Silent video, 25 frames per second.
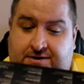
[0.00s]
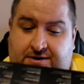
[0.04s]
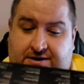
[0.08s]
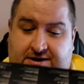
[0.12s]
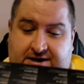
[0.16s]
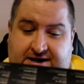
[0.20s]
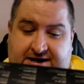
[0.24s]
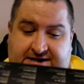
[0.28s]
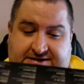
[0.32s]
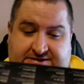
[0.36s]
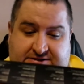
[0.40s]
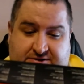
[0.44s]

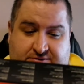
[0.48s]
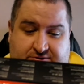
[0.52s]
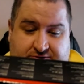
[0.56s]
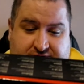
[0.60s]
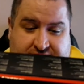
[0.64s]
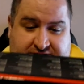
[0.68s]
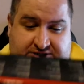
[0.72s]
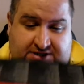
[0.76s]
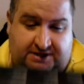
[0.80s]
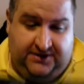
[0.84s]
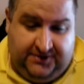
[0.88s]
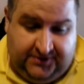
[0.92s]
It's
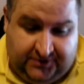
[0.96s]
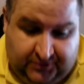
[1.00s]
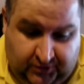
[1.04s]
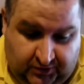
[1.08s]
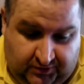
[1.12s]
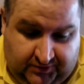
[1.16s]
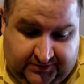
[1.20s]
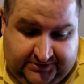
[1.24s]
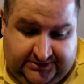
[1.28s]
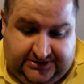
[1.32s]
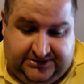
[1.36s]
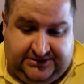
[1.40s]
also
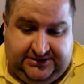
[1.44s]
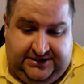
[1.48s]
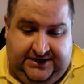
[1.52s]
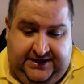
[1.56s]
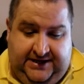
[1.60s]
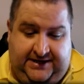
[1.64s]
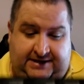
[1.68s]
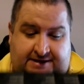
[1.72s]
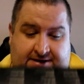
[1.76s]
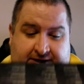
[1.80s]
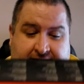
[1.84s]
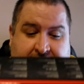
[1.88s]
got
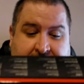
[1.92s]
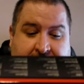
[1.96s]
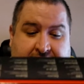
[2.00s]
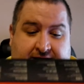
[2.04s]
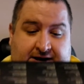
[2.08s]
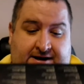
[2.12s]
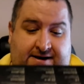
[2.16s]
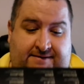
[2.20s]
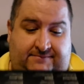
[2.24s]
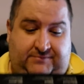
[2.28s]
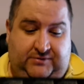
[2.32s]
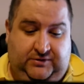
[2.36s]
an
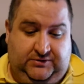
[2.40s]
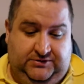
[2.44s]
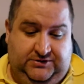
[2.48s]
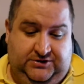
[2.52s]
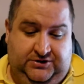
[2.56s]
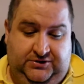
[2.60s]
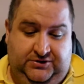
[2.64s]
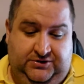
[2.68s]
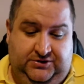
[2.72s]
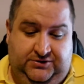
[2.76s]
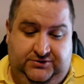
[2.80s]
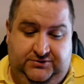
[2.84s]

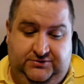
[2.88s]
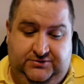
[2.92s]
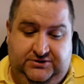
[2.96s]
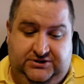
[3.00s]
M.2